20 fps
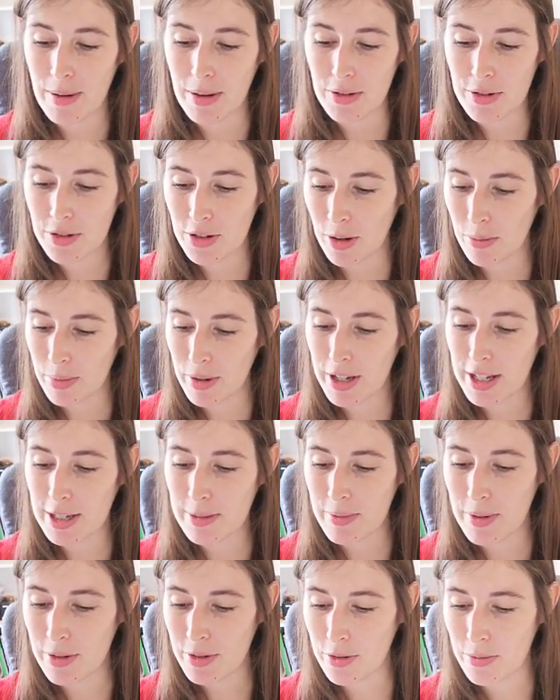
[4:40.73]
about stop
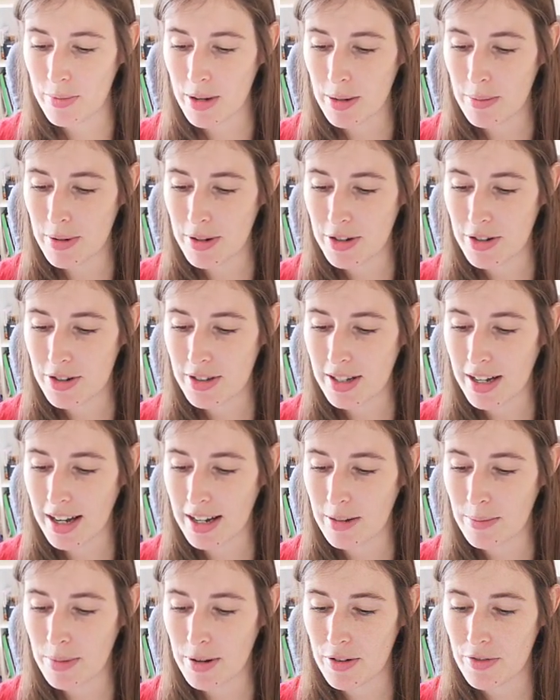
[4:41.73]
placement or maybe just
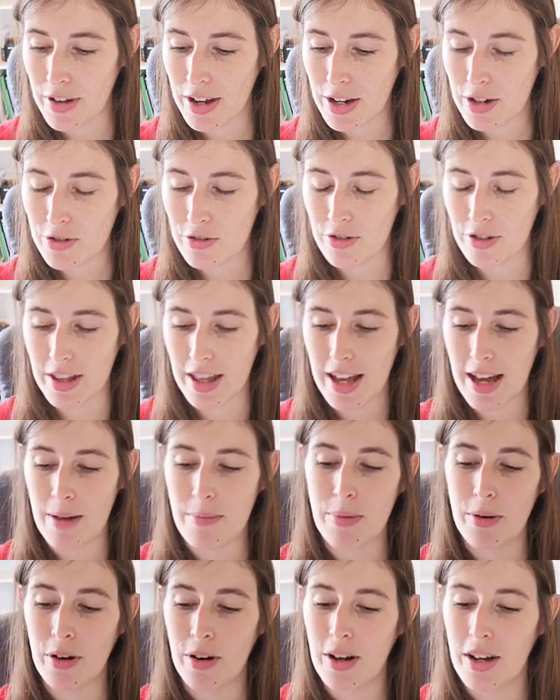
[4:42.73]
add a bit of extra
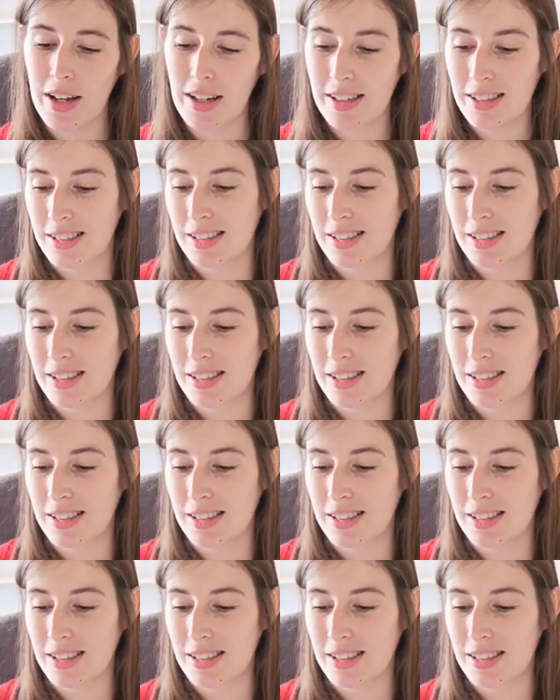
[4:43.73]
there, but